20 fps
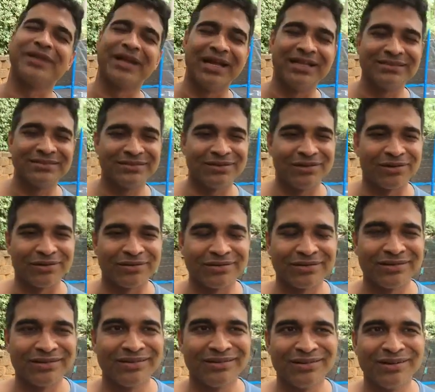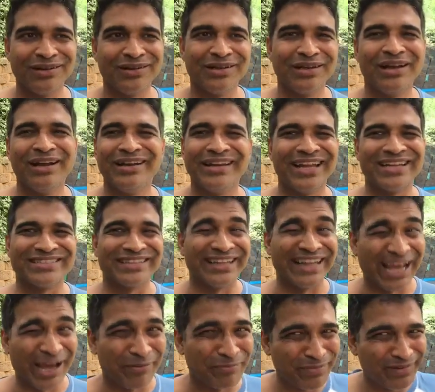trance or takes a
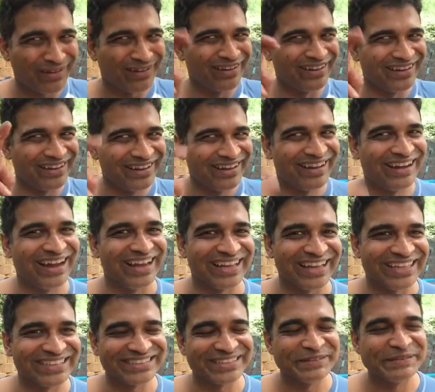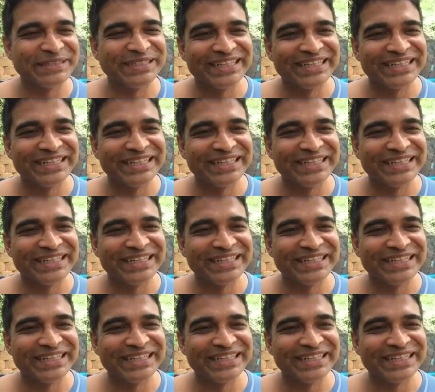nap, I guess.